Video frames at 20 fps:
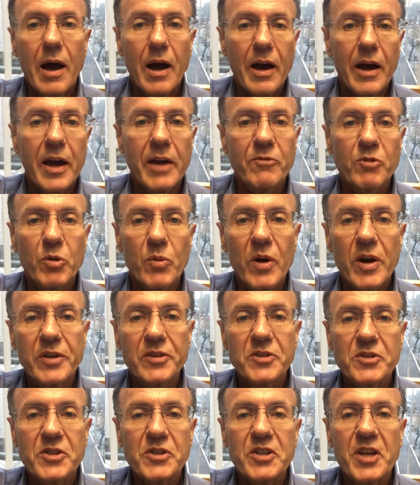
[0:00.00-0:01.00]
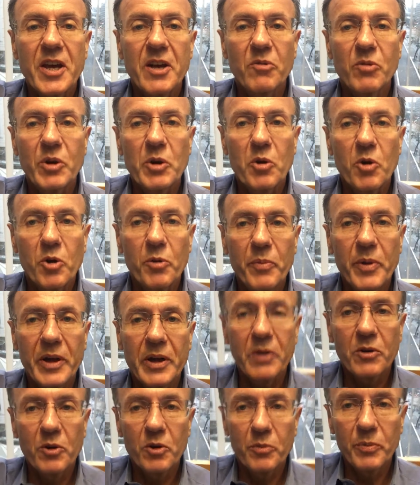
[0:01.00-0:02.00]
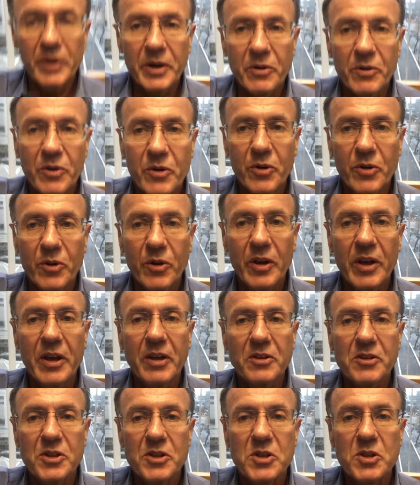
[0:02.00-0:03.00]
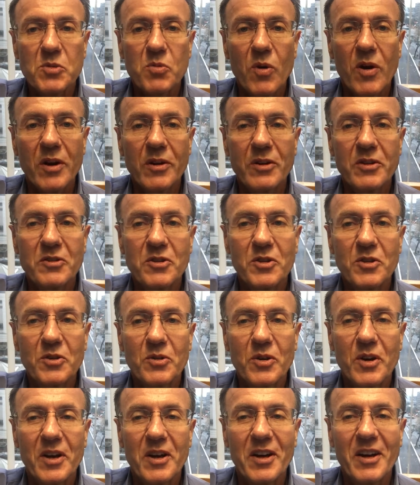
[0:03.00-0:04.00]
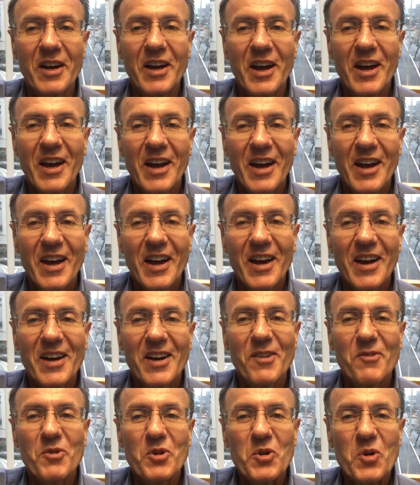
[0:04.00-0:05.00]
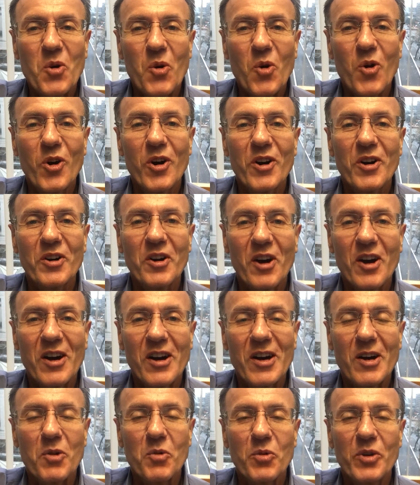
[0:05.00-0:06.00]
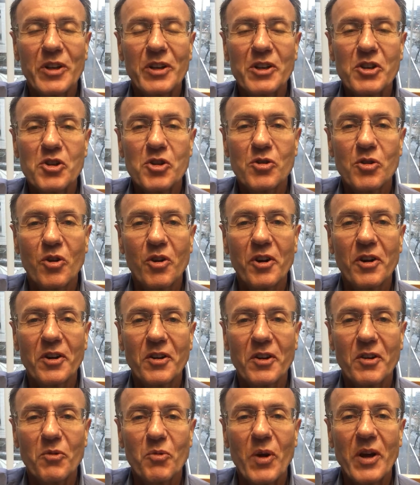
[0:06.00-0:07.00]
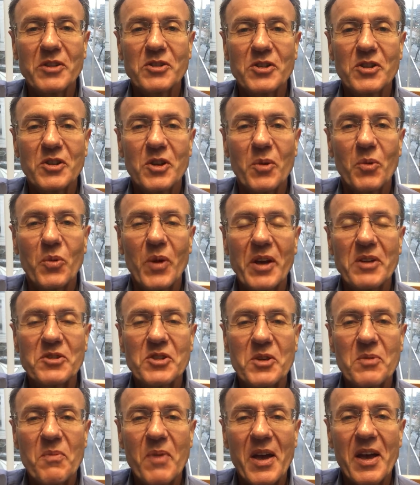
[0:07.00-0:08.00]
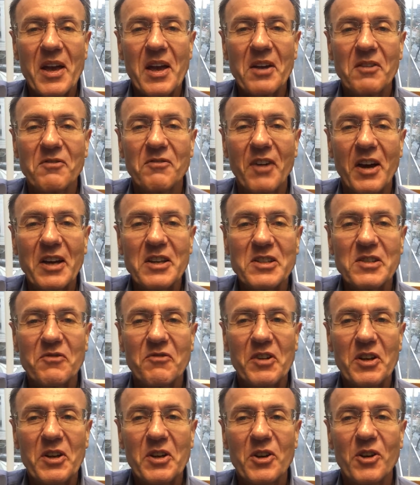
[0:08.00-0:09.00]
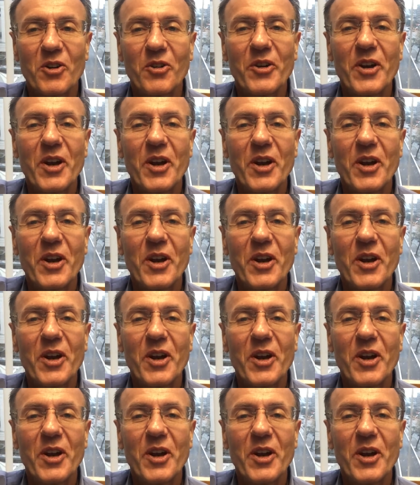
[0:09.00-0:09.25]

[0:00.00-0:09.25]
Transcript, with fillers: Hi everyone, this is Henry Goldbeck, Goldbeck Recruiting. Just wanted to uh, uh, record our really short res resume advice video